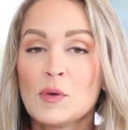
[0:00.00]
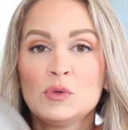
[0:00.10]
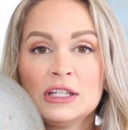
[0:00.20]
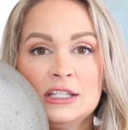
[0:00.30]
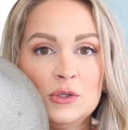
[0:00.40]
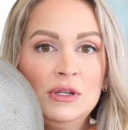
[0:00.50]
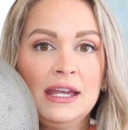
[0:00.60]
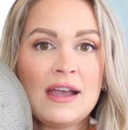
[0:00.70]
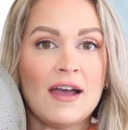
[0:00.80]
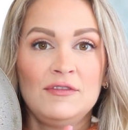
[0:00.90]
really
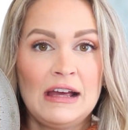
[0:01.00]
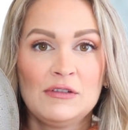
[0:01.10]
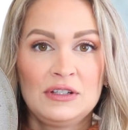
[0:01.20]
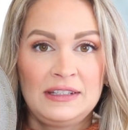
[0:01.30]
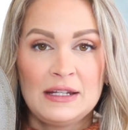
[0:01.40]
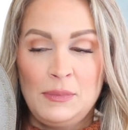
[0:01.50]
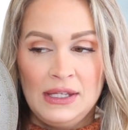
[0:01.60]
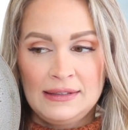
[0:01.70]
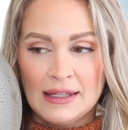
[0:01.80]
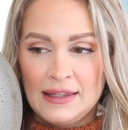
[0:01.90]
unique, I've never seen a
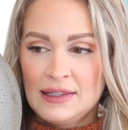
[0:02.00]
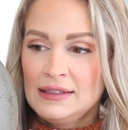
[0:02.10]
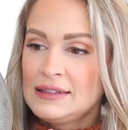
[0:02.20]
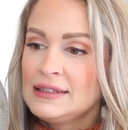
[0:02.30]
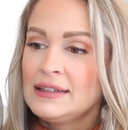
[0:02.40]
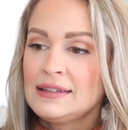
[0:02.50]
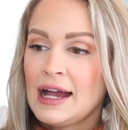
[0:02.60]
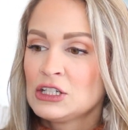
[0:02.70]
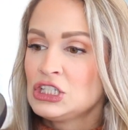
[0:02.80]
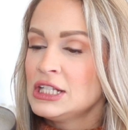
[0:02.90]
piece like this. This is
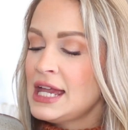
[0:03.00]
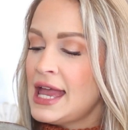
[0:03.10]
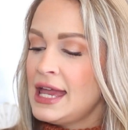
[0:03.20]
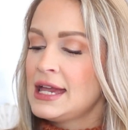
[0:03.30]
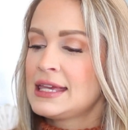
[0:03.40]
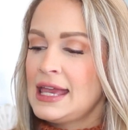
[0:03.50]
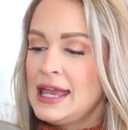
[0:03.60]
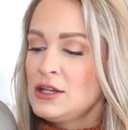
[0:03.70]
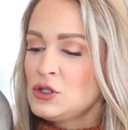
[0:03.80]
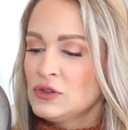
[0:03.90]
actually a
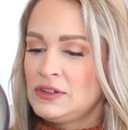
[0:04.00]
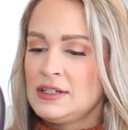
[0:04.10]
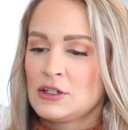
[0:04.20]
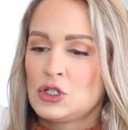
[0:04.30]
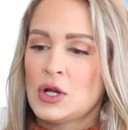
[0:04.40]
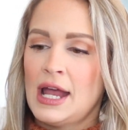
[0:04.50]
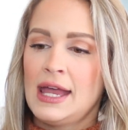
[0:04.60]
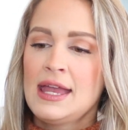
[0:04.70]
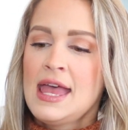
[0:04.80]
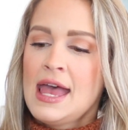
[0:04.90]
candlestick
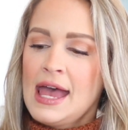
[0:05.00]
tray.